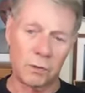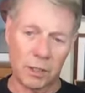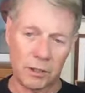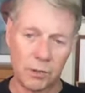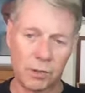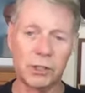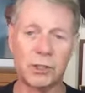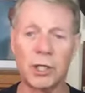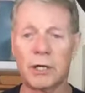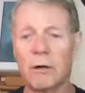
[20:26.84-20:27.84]
you could
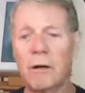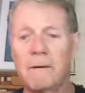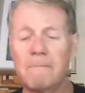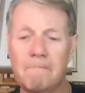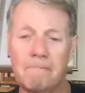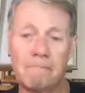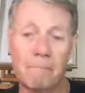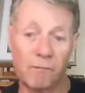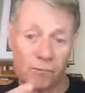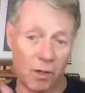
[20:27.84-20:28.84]
generate
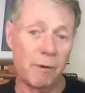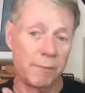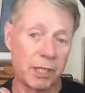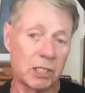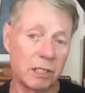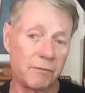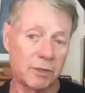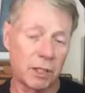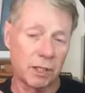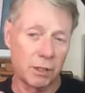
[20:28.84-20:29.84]
from a mixed
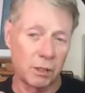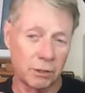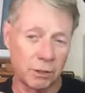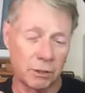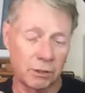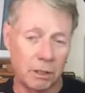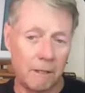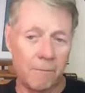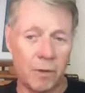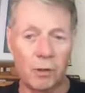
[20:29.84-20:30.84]
lymphocyte culture,
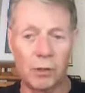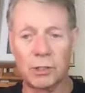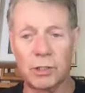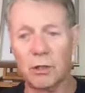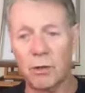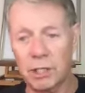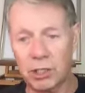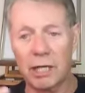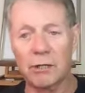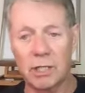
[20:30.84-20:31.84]
you could generate
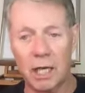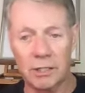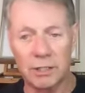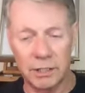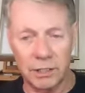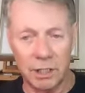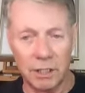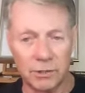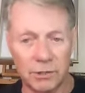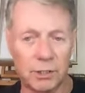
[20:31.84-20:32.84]
cytotoxic
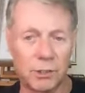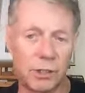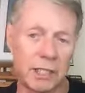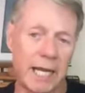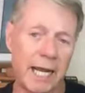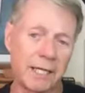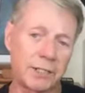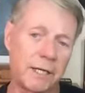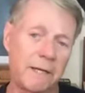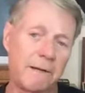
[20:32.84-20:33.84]
cells that you could
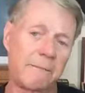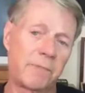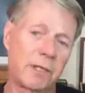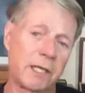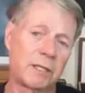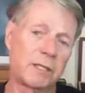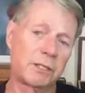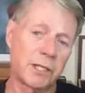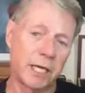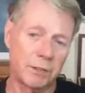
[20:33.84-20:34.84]
assay in the
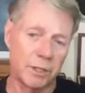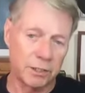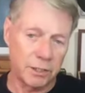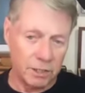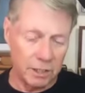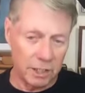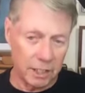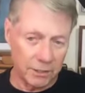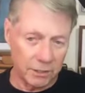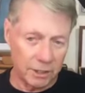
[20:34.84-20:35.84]
cytotoxicity
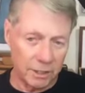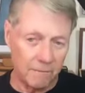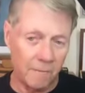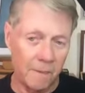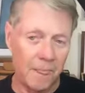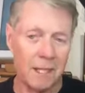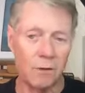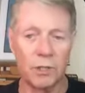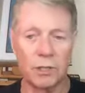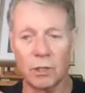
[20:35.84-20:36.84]
assay that
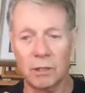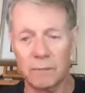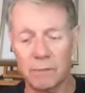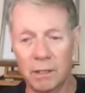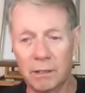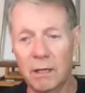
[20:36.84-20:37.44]
we talked about,